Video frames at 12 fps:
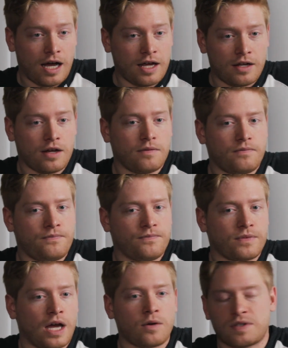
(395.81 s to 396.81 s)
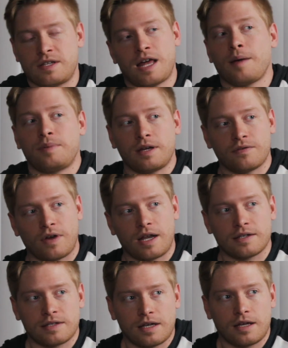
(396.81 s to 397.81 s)
I don't see that being
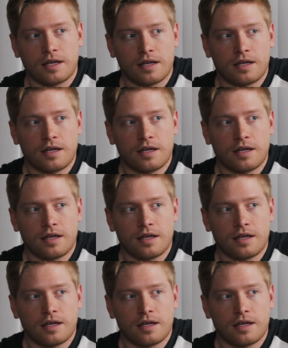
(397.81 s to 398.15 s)
fantasy.